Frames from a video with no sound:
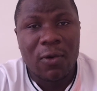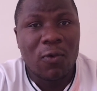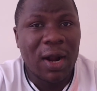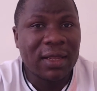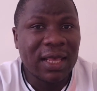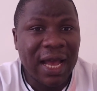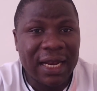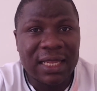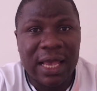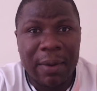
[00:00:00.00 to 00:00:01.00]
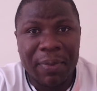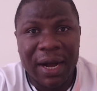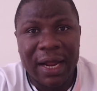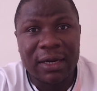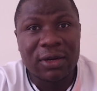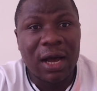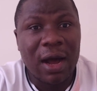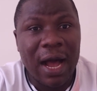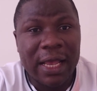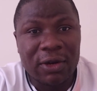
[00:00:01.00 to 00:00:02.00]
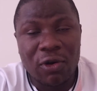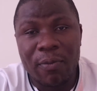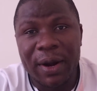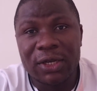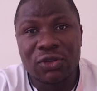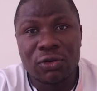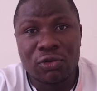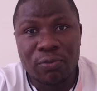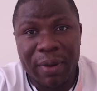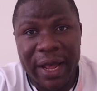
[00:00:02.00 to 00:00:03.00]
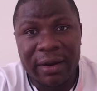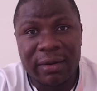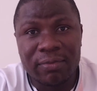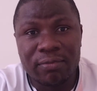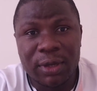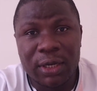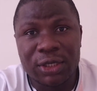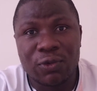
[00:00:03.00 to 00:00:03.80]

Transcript: While they had the upper hand in comparison to Bayern Munich,